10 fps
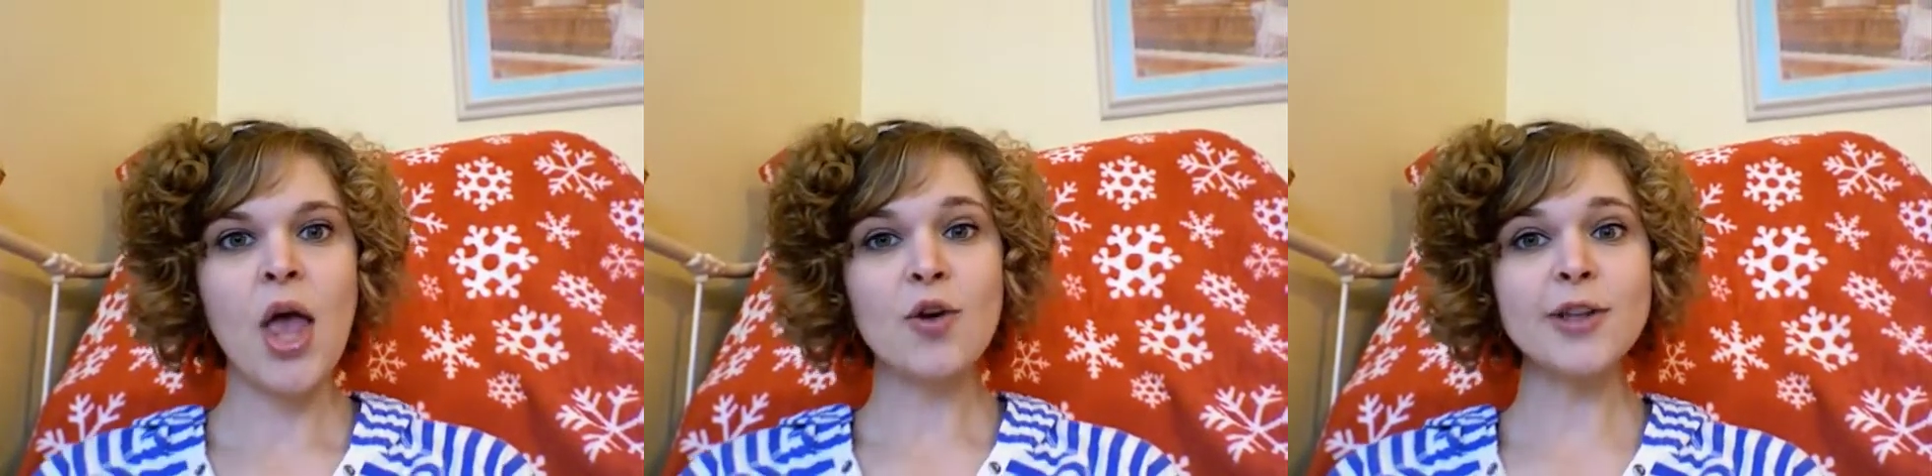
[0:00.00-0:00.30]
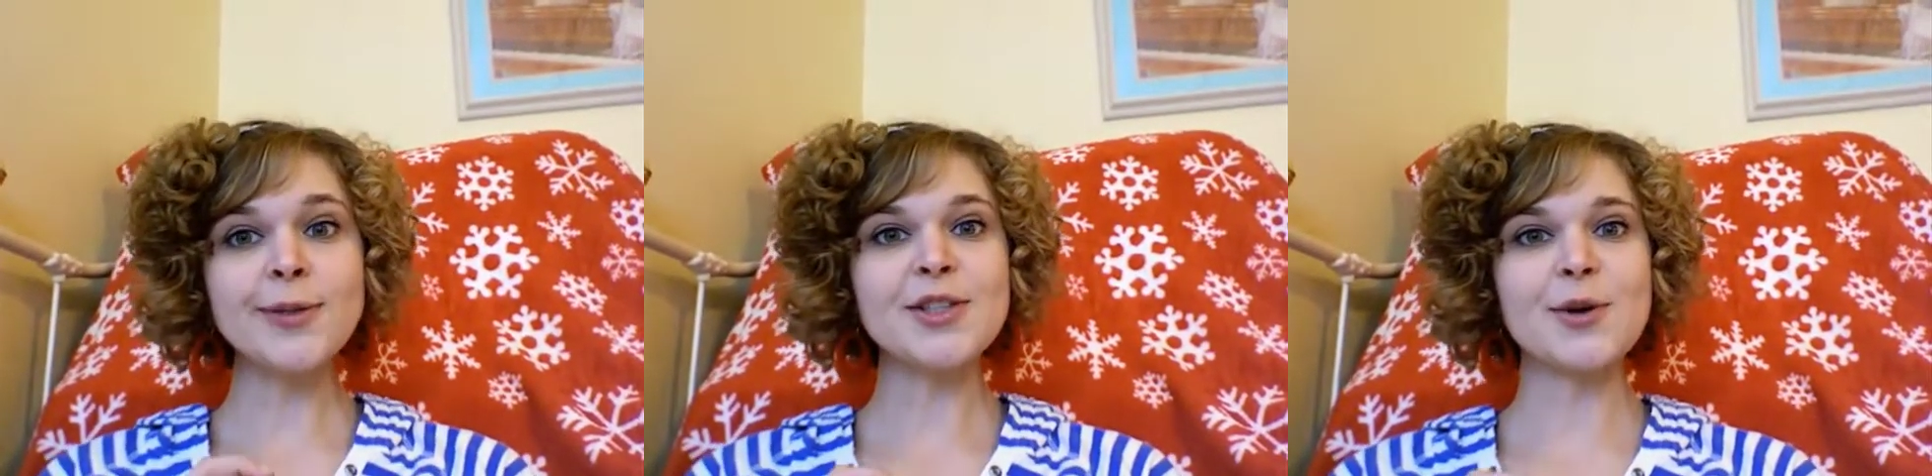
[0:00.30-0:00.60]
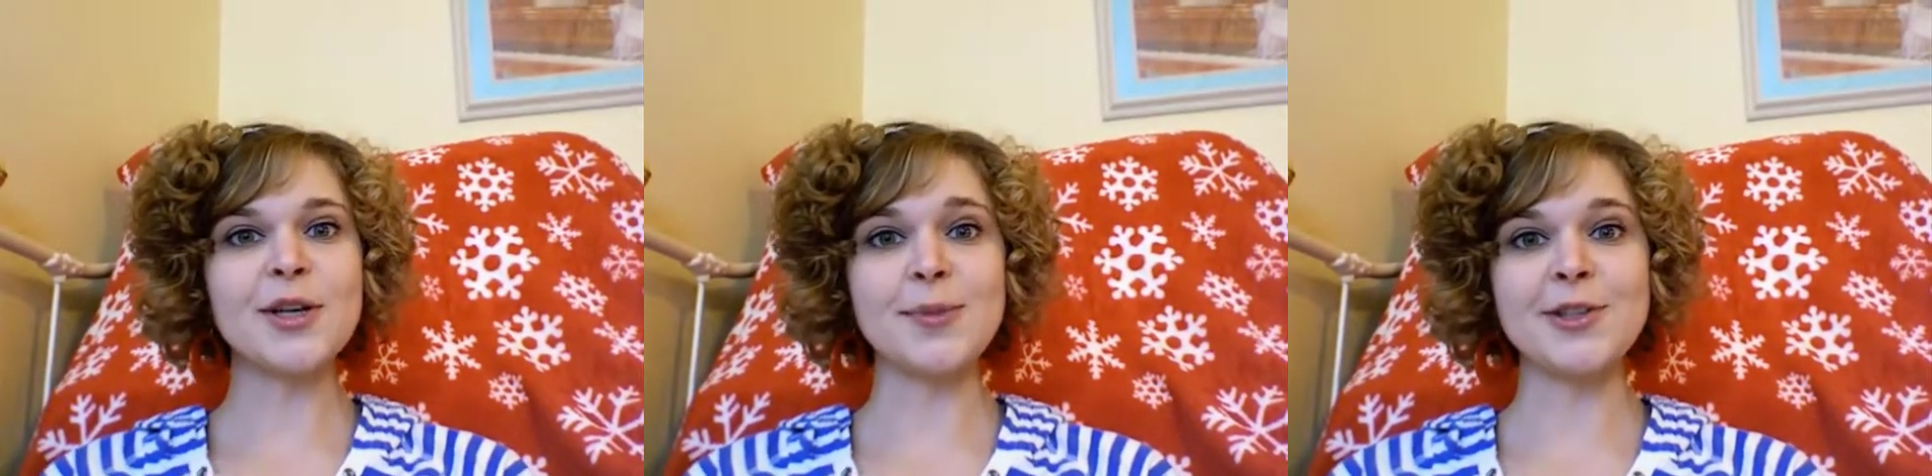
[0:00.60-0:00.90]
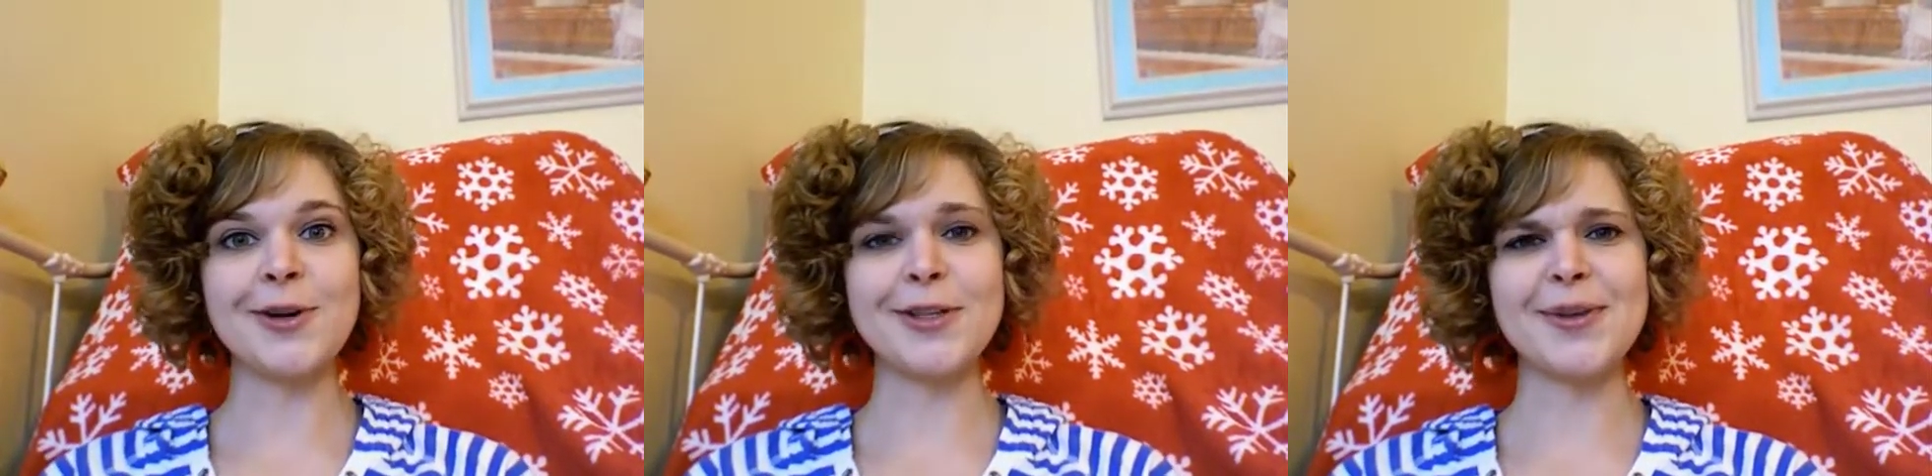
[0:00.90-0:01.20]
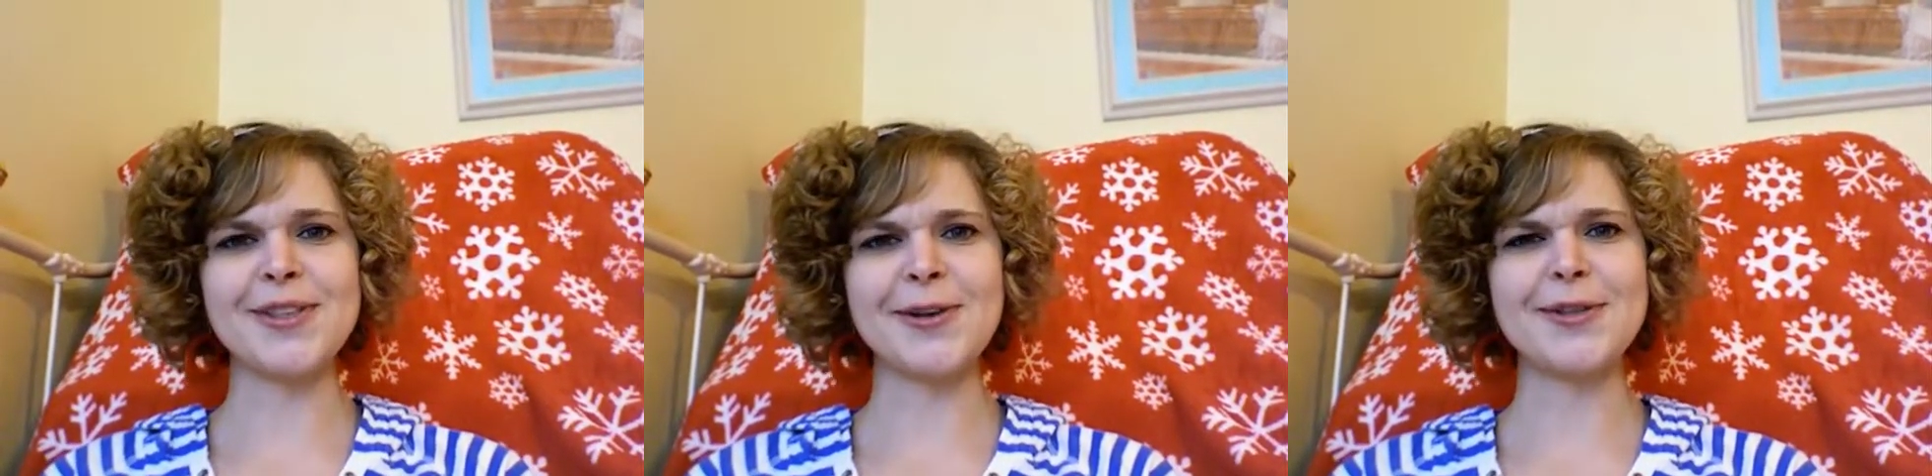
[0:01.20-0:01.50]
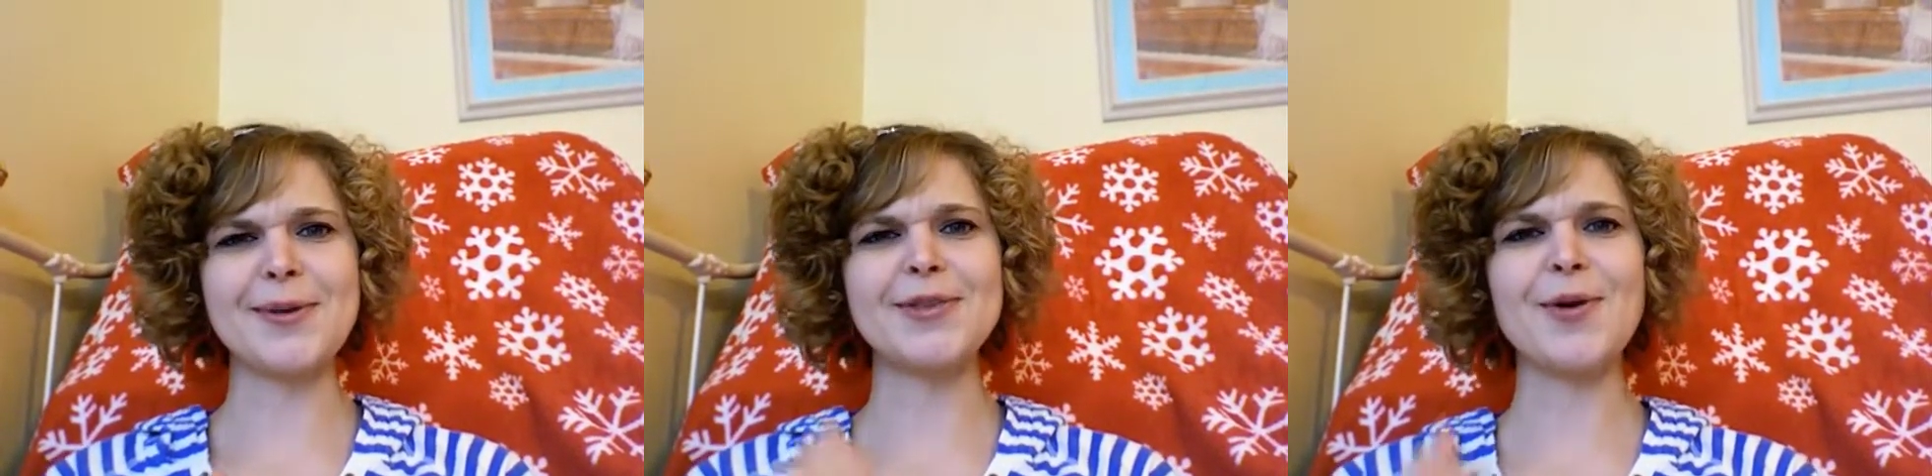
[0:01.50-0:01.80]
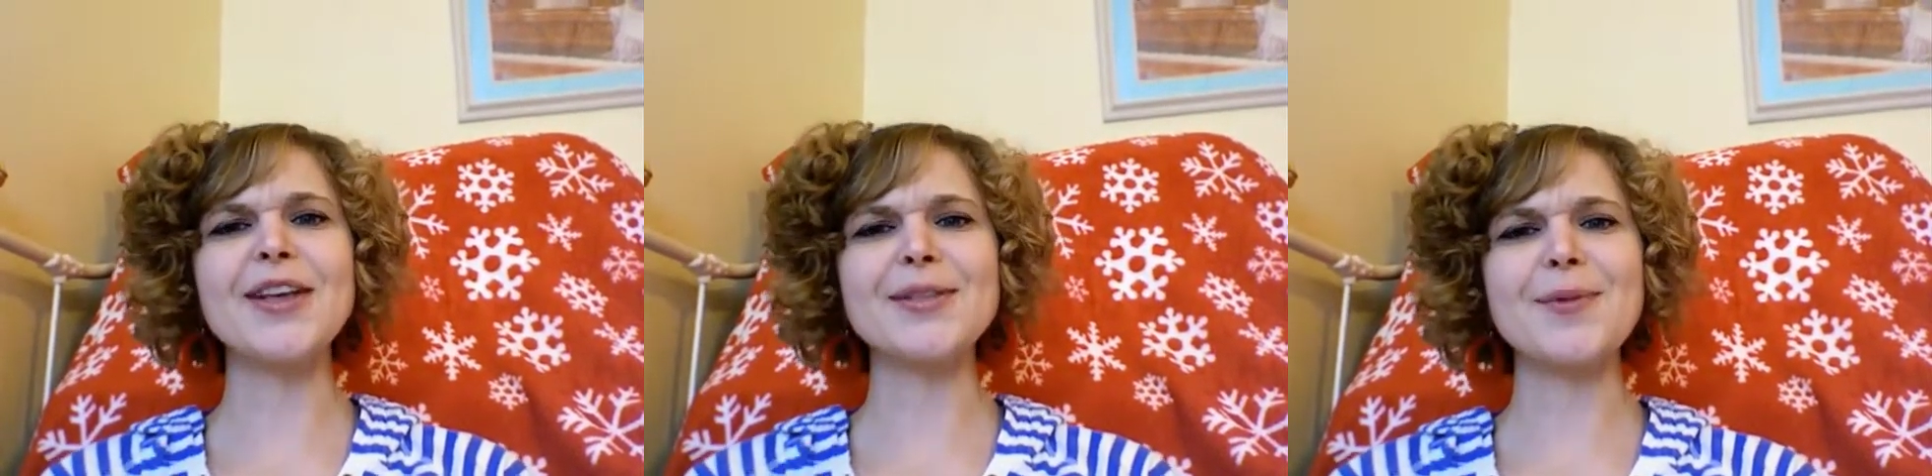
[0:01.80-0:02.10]
Christmas, Christmas, Christmas, Christmas,
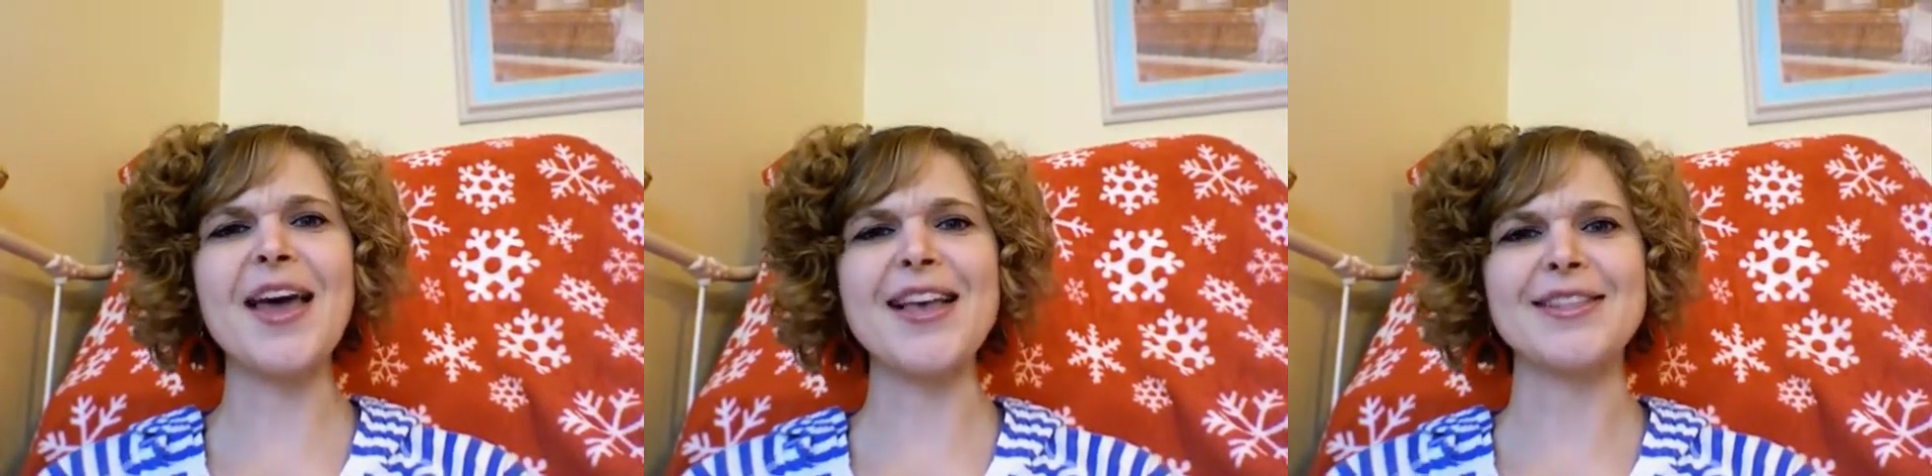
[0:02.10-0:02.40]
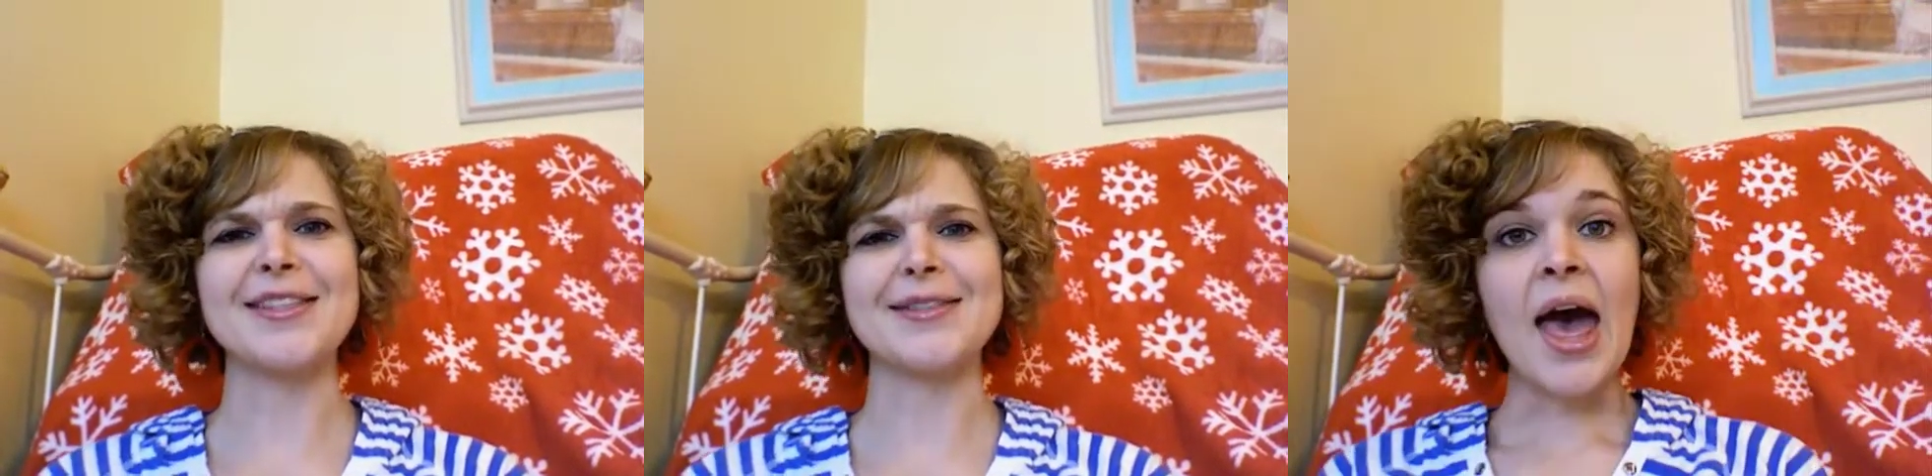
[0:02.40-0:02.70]
Christmas!